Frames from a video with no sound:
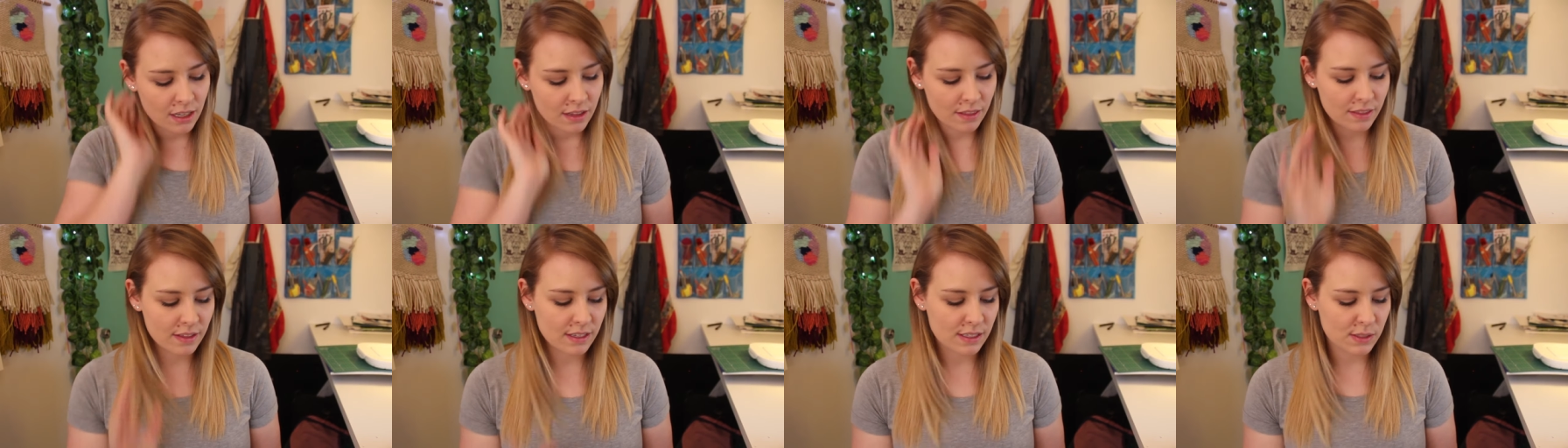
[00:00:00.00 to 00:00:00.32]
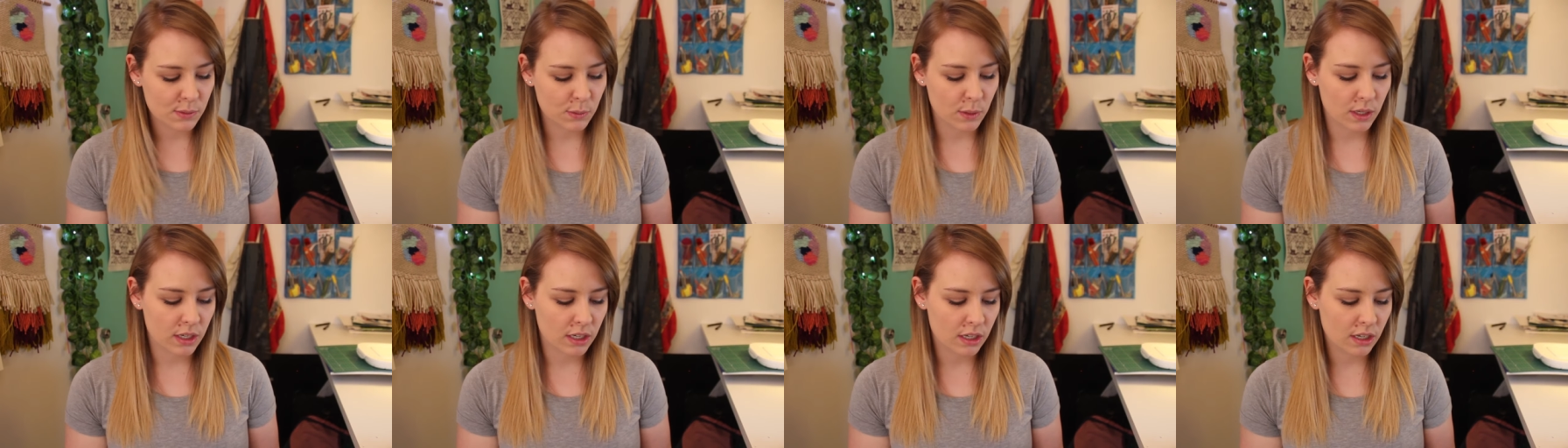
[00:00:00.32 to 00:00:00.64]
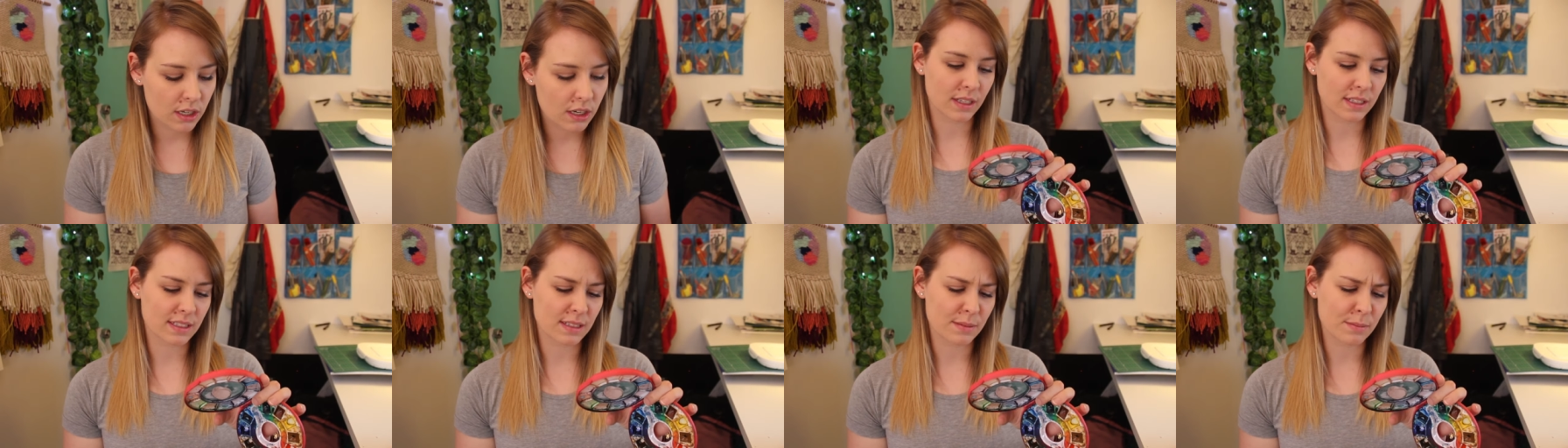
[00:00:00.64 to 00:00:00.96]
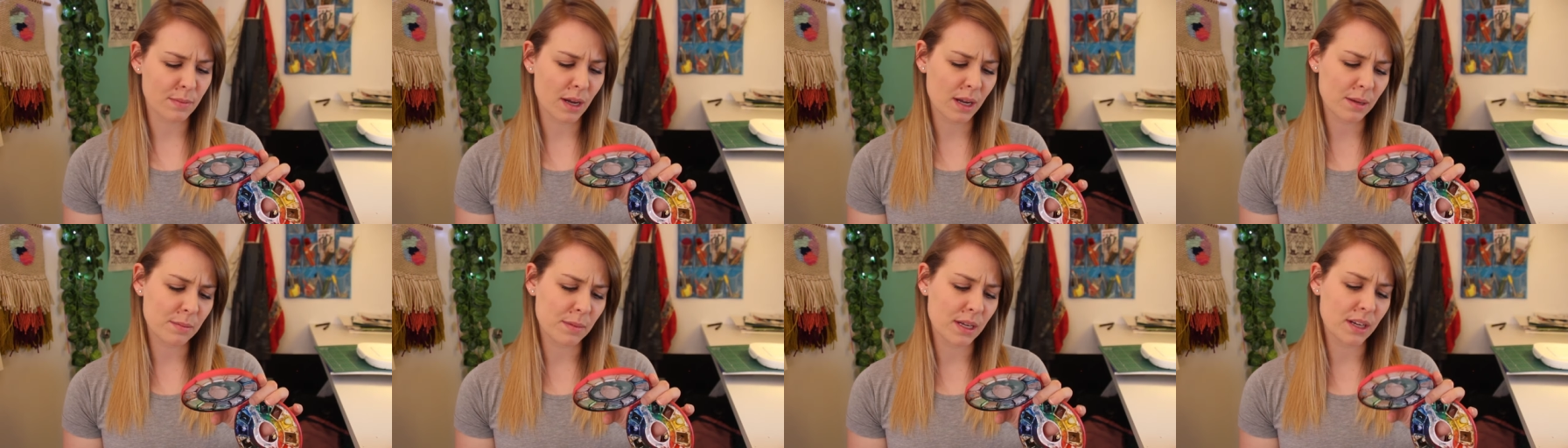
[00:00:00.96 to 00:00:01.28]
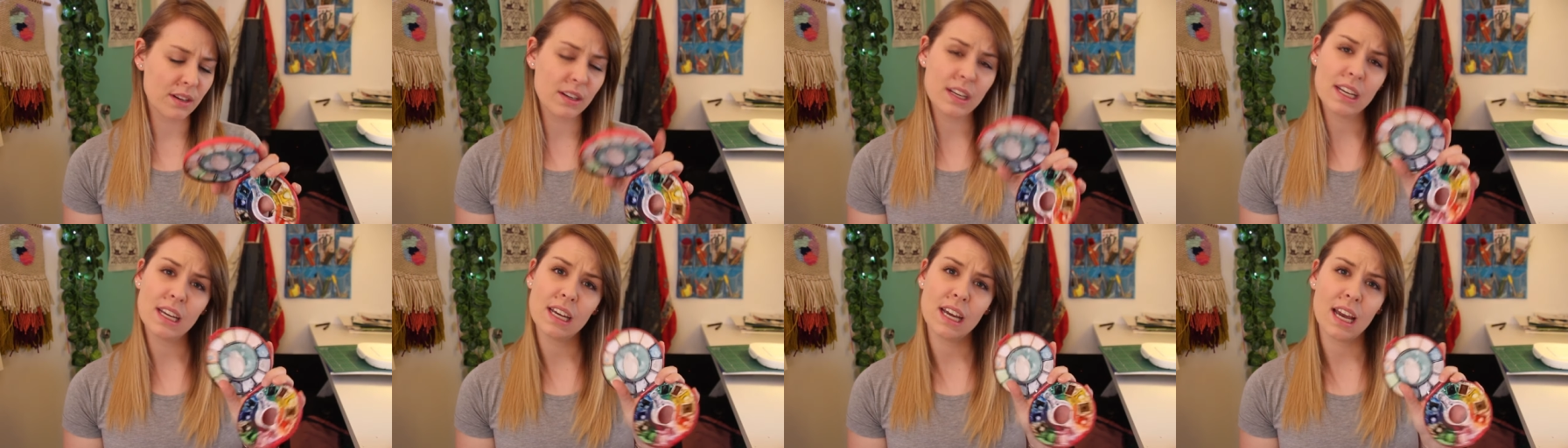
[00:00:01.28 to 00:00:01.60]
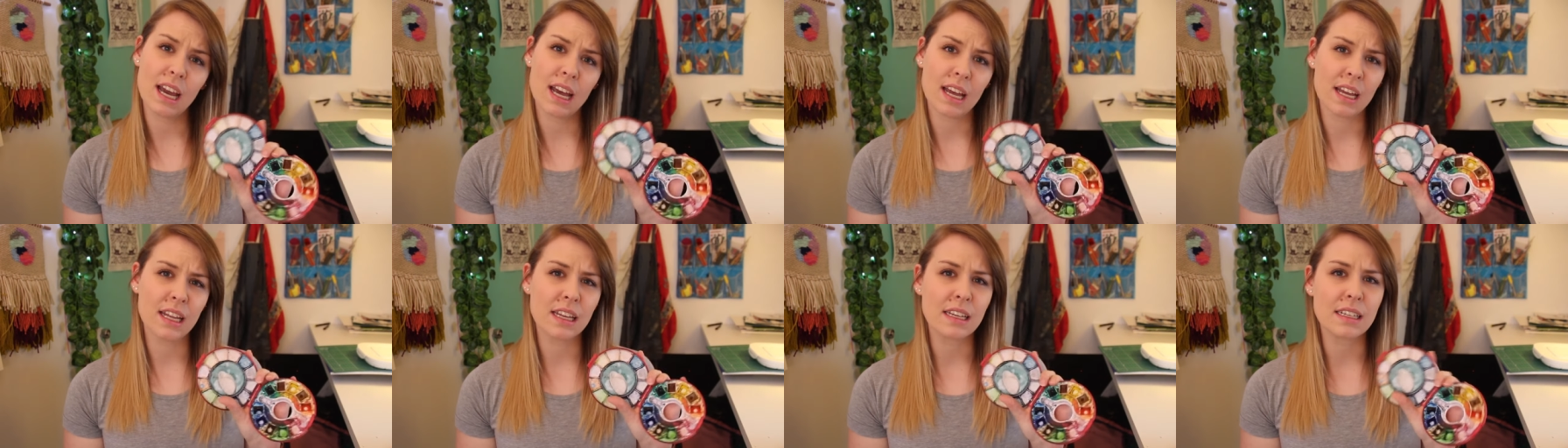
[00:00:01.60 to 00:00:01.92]
This one, it's a Maimeri,
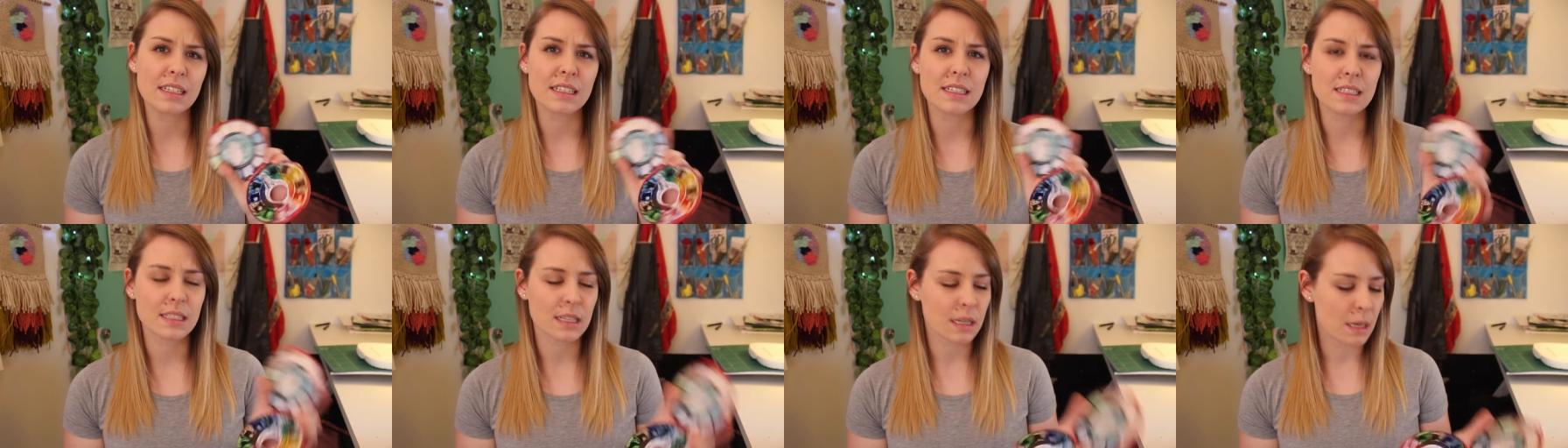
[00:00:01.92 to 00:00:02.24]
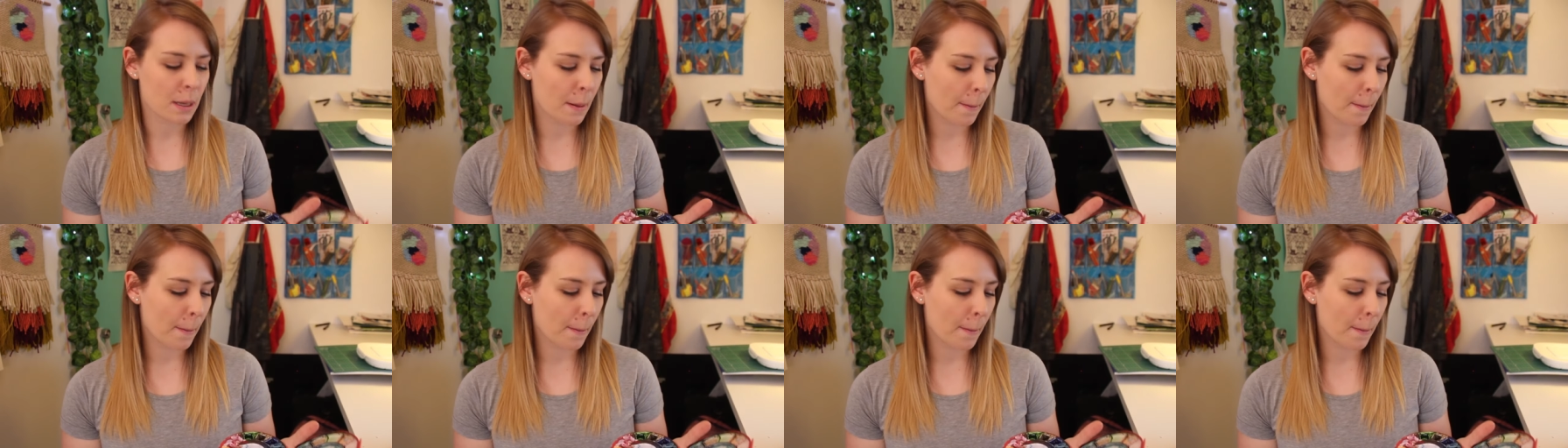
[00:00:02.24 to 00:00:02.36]
and